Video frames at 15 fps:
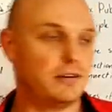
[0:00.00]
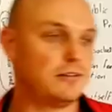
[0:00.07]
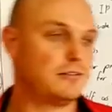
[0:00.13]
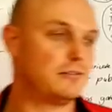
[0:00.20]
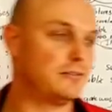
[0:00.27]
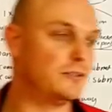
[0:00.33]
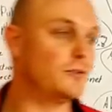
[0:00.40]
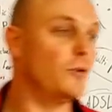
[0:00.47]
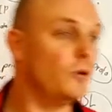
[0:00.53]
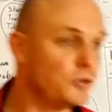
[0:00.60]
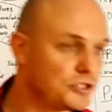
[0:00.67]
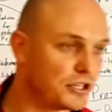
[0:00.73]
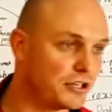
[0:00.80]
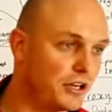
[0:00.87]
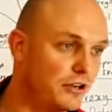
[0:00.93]
It will
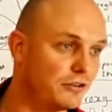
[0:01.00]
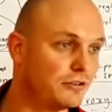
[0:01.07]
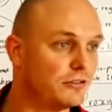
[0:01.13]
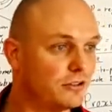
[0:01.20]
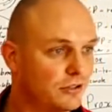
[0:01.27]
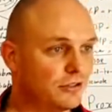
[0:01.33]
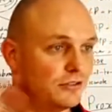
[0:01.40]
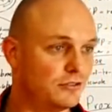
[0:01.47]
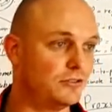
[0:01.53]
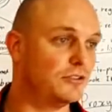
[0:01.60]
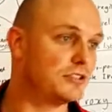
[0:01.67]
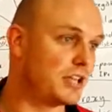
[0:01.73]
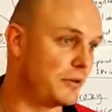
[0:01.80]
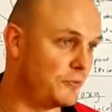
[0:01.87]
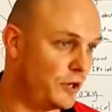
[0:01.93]
also go to the
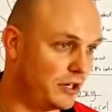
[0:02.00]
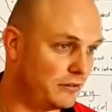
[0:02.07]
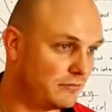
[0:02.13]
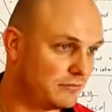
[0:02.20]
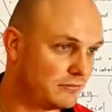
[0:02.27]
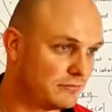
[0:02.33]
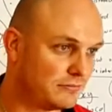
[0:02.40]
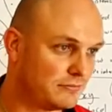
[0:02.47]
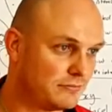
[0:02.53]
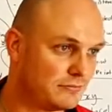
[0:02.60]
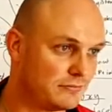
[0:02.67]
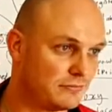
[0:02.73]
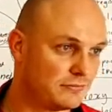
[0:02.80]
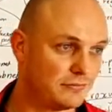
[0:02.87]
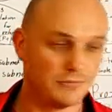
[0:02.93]
same one.
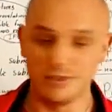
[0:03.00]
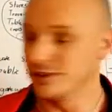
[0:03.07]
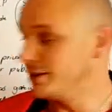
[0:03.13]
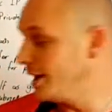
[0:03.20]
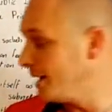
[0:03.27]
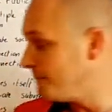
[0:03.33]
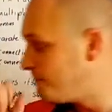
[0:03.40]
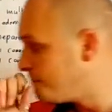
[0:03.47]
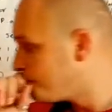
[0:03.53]
Okay.